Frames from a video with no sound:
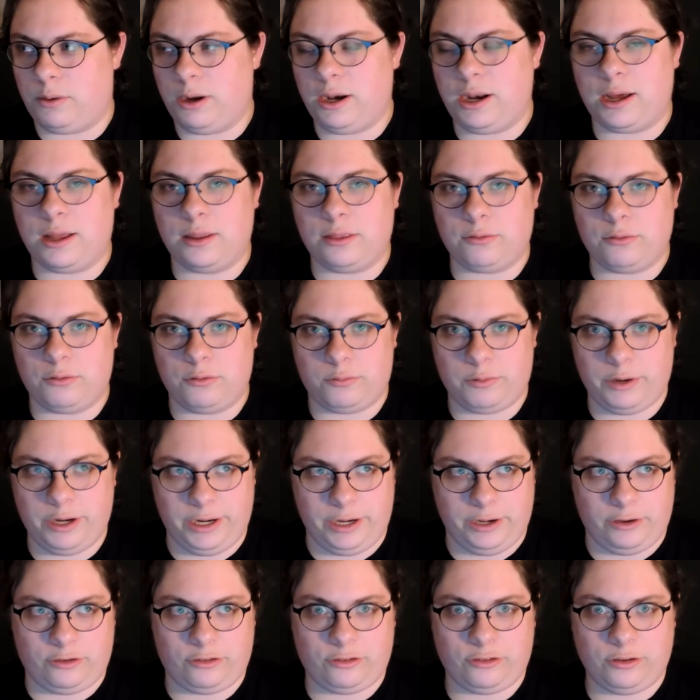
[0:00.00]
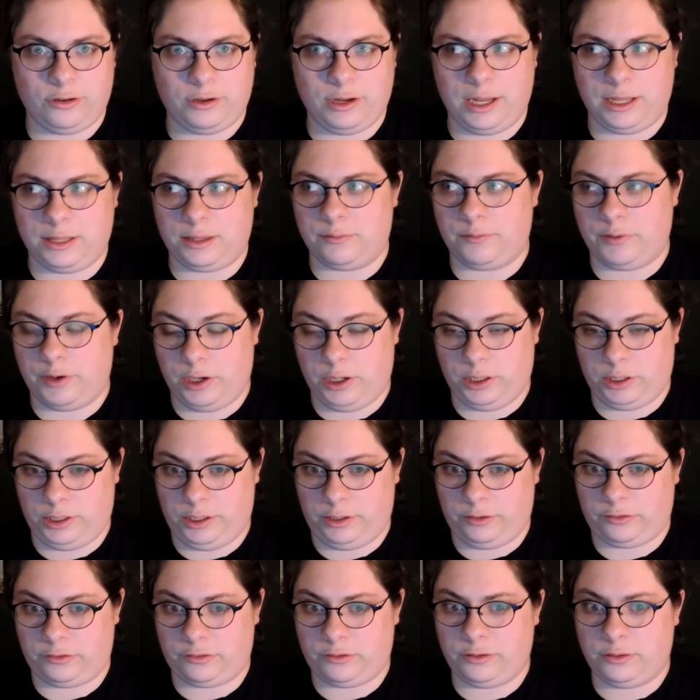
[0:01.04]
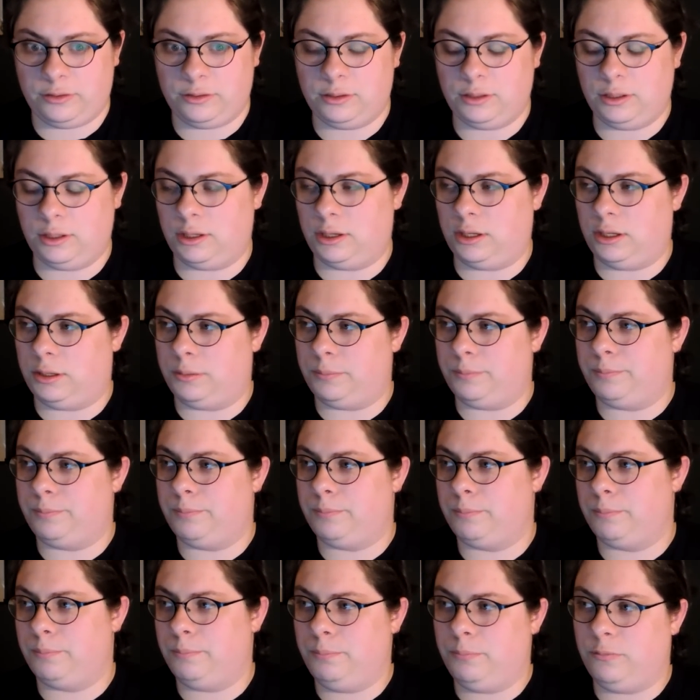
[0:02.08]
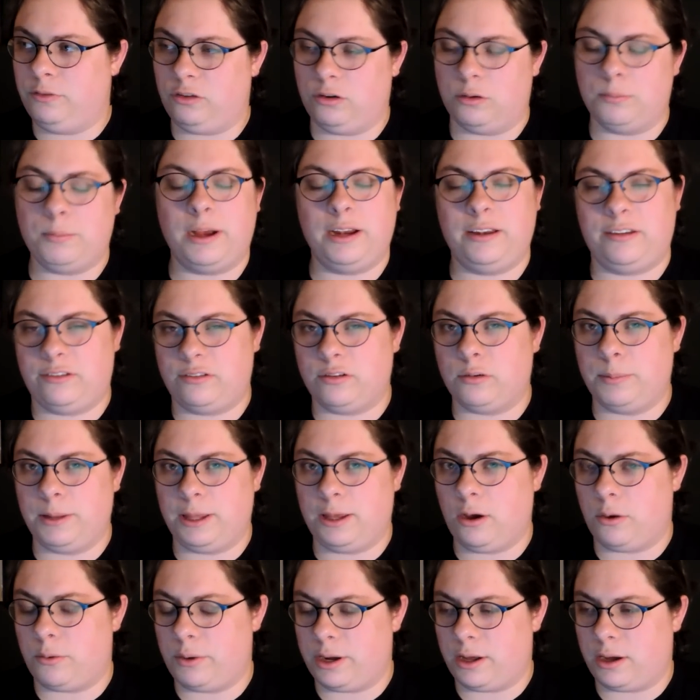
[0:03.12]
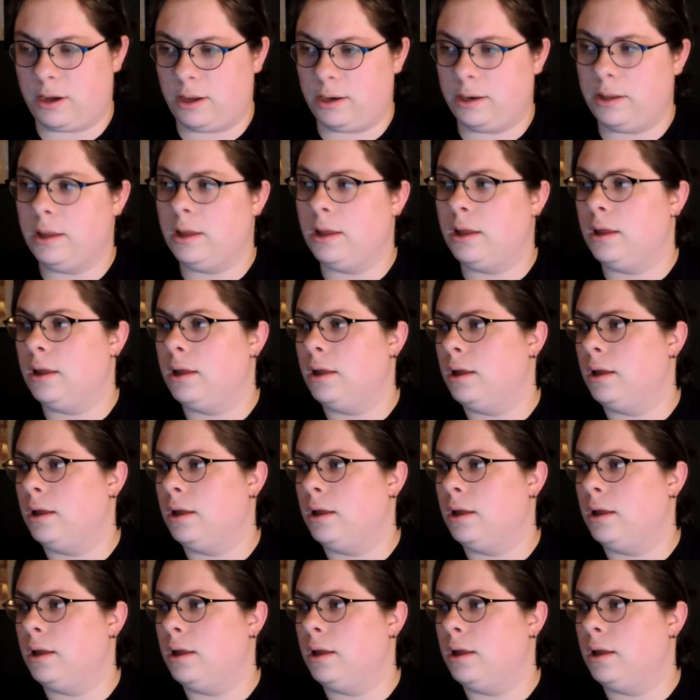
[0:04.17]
It went on through Reach at the very least, um, so it might still be going on.